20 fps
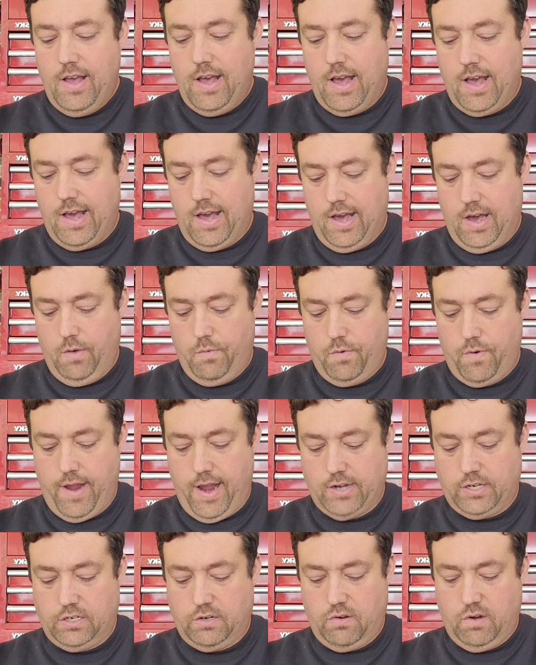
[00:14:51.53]
Uh, we're
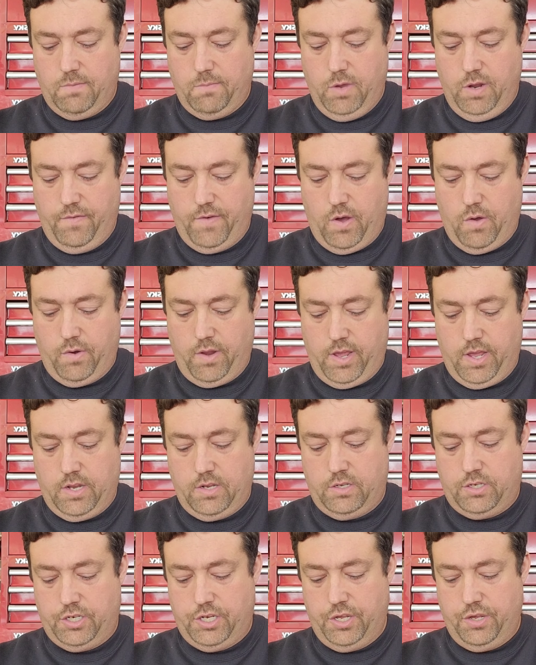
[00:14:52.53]
actually going to move on
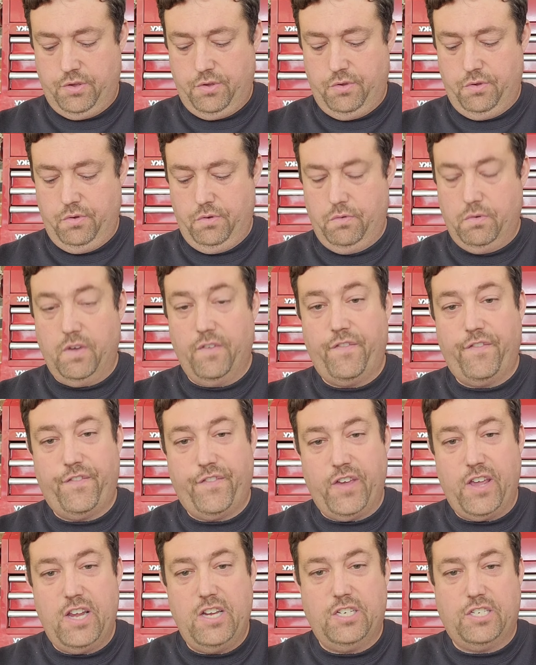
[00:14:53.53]
into
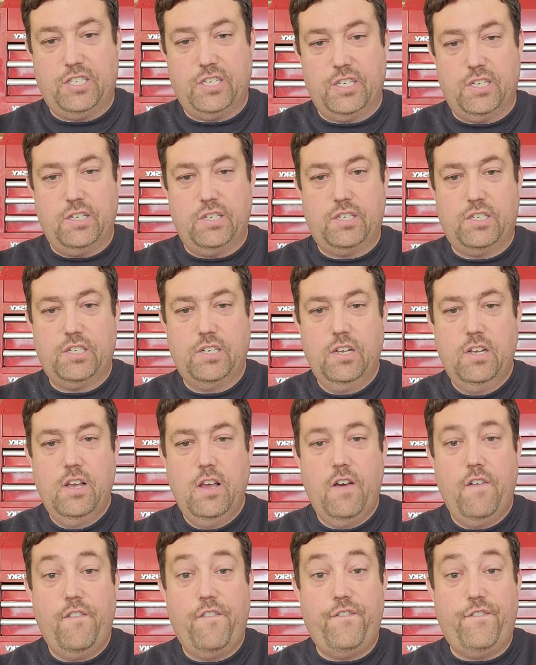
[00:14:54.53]
Ephesians
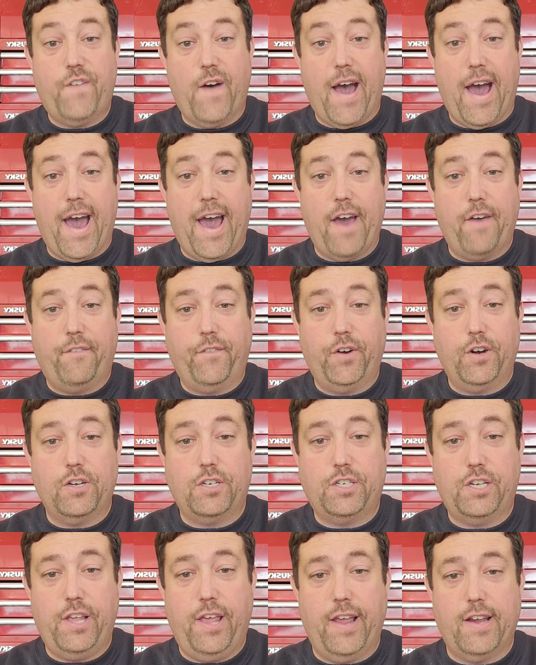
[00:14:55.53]
5,
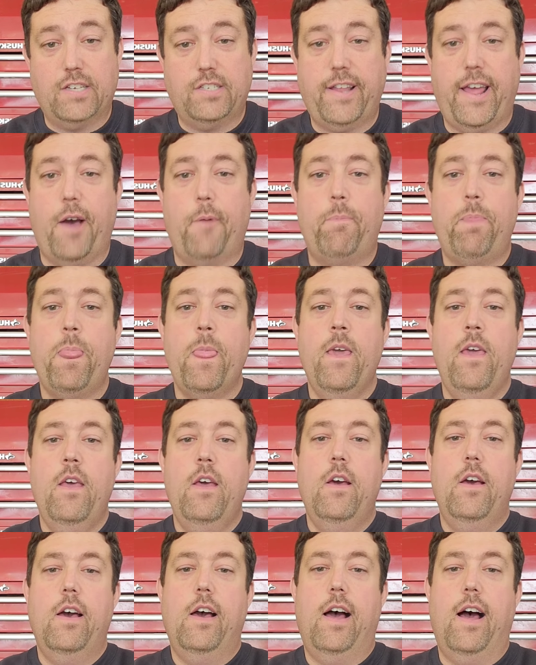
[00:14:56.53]
verse 6. Now,
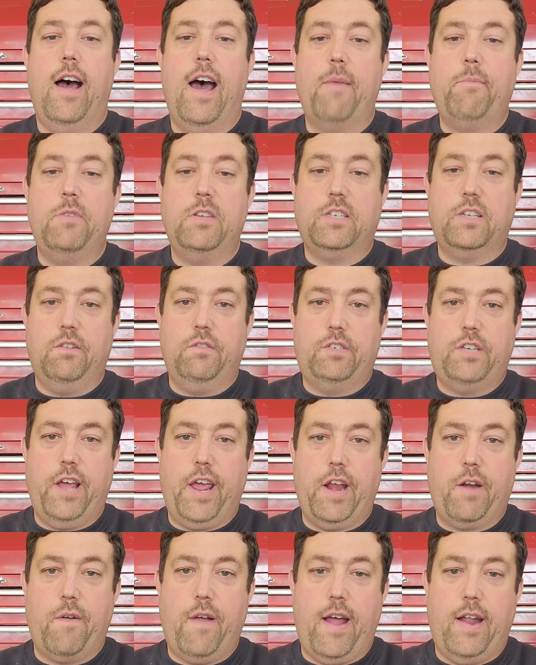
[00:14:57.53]
I'm just going to
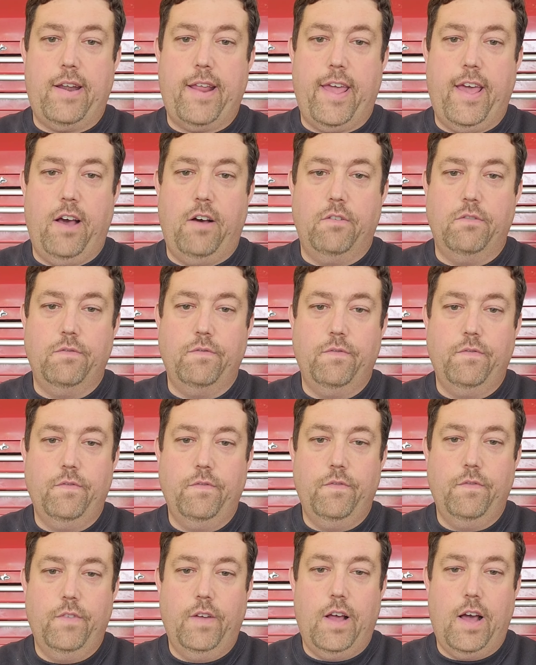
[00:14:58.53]
tell you right now,
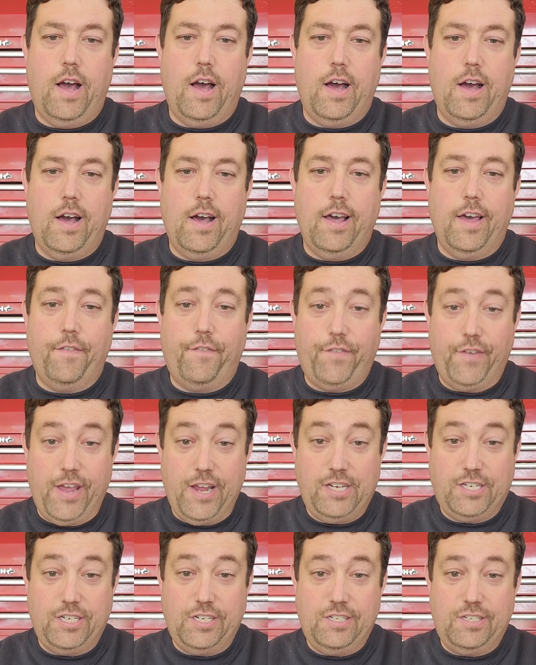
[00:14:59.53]
uh,
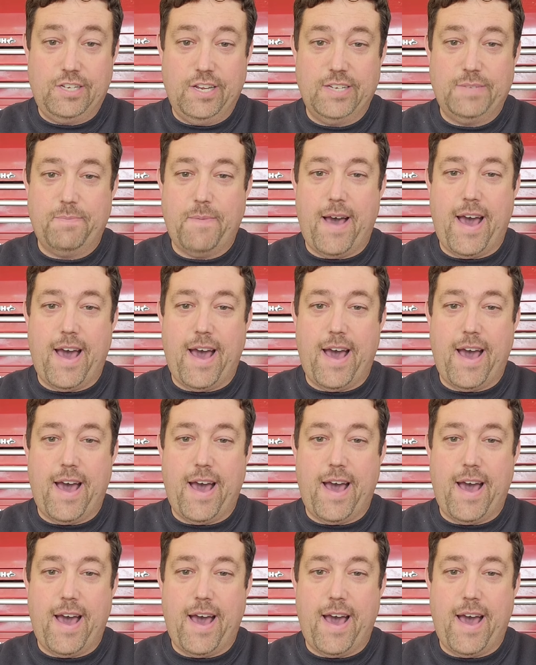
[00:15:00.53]
Ephesians is